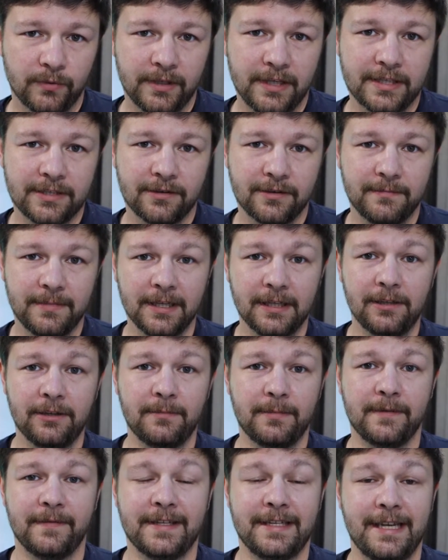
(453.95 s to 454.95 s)
it's going to be a little
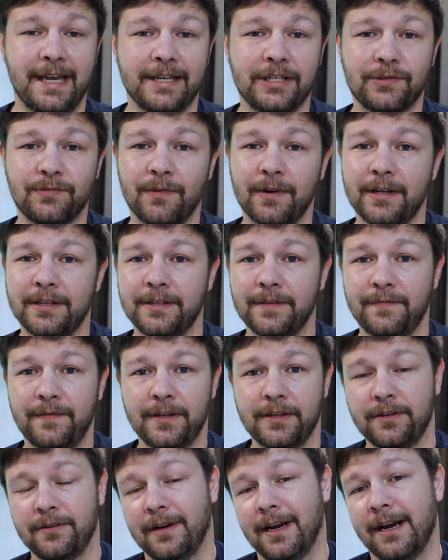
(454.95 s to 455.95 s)
bit of a test run to
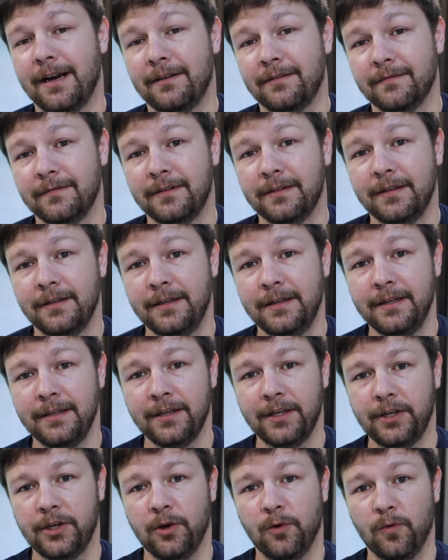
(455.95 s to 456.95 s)
figure out,
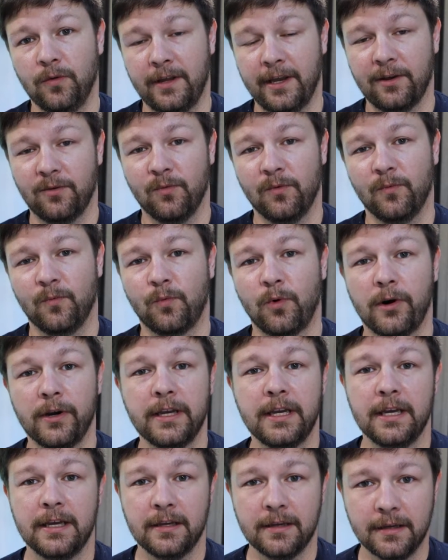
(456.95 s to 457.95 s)
you know, like
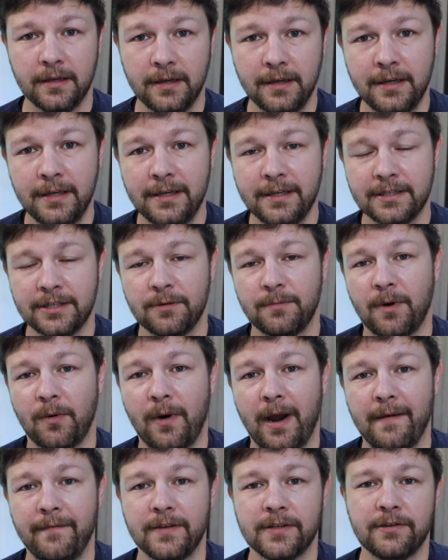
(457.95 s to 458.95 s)
working. So my
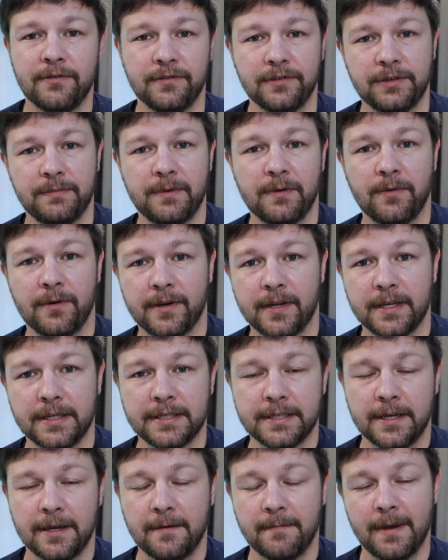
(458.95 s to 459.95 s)
wife is going to be working
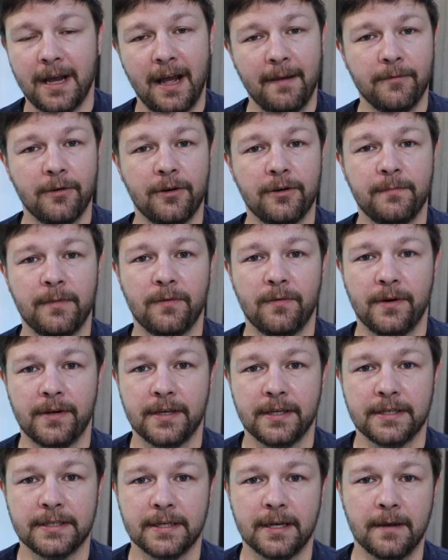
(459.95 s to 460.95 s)
some. I'm going to be
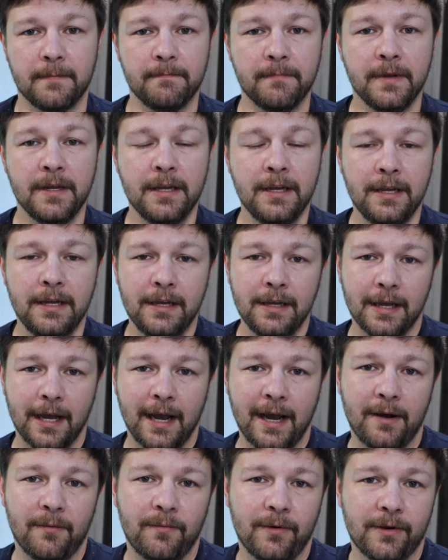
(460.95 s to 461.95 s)
working some.
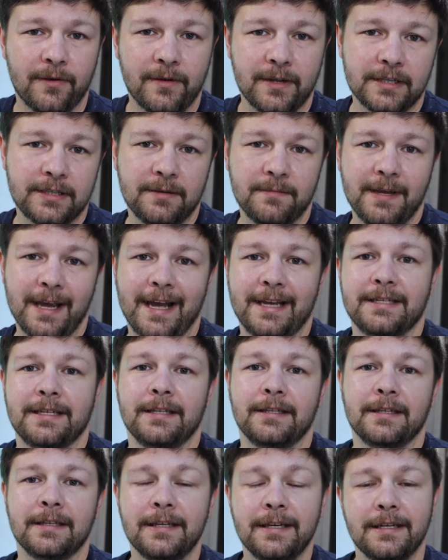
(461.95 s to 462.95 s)
We're going to be
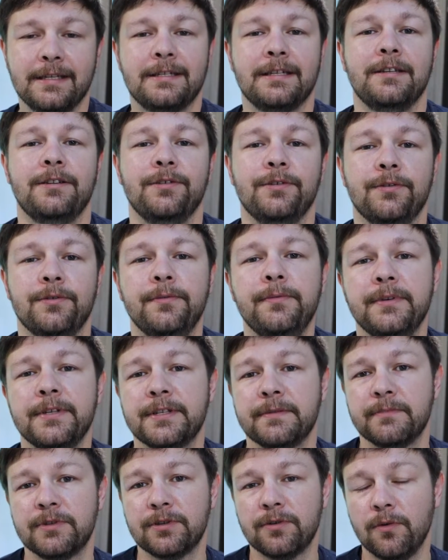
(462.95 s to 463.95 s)
asking the kids to do
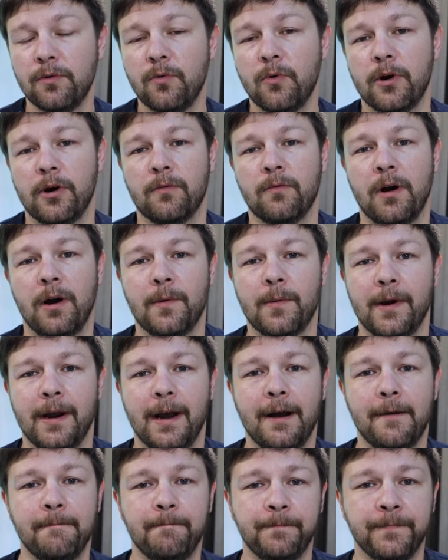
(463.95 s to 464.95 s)
some schoolwork while we're
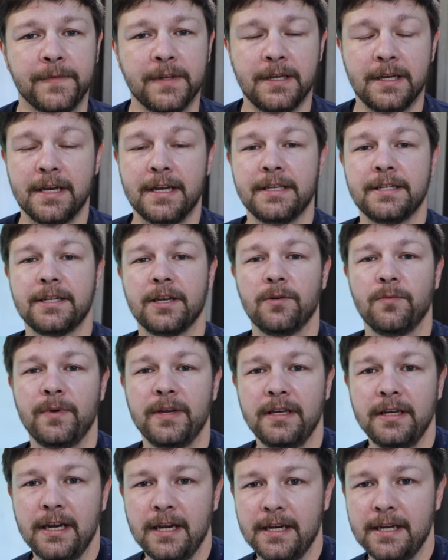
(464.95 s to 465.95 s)
out. And so
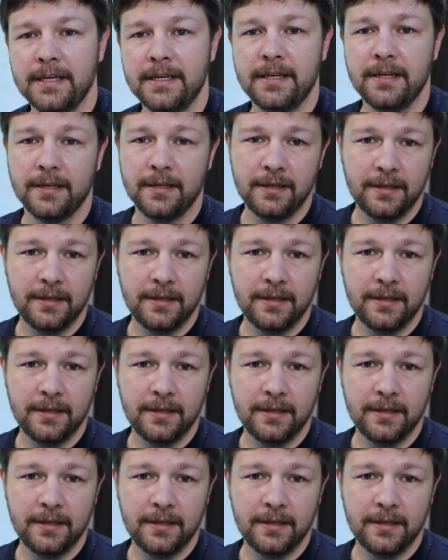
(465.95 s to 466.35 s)
we needed